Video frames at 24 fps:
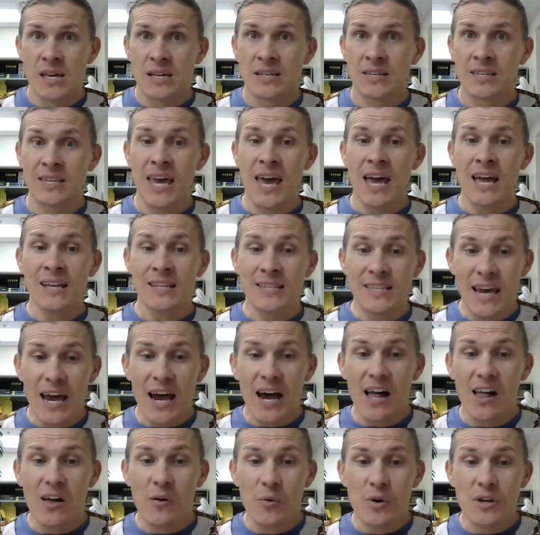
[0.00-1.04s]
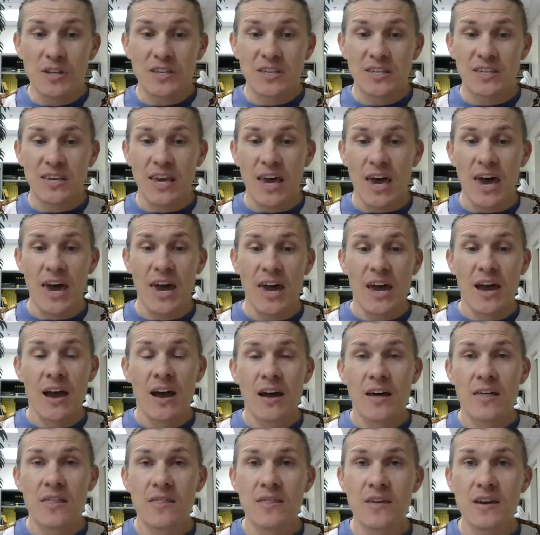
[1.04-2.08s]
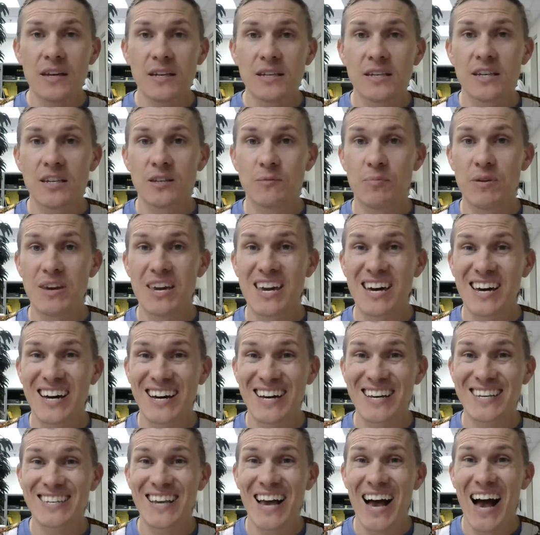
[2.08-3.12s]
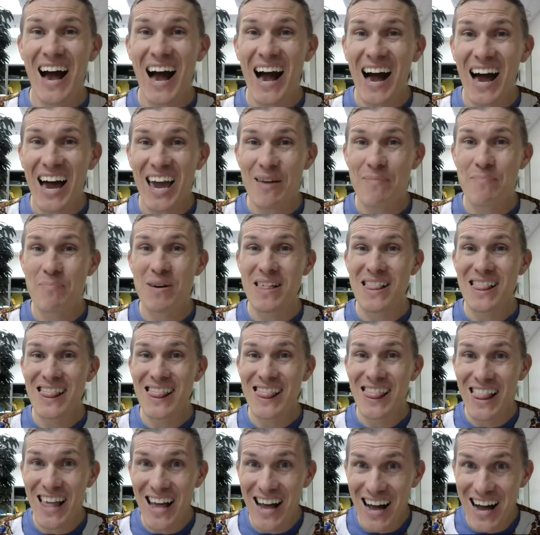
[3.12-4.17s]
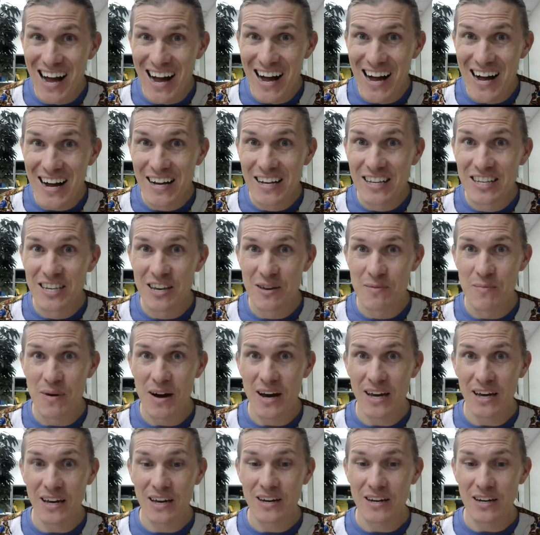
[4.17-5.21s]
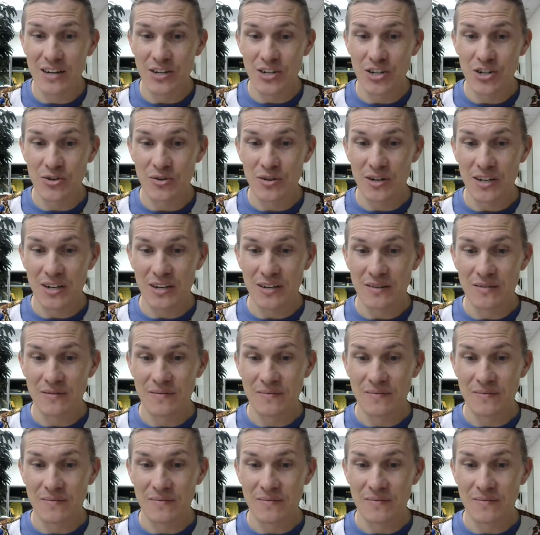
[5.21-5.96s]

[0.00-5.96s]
Sandel would say, this is because I belong to my country.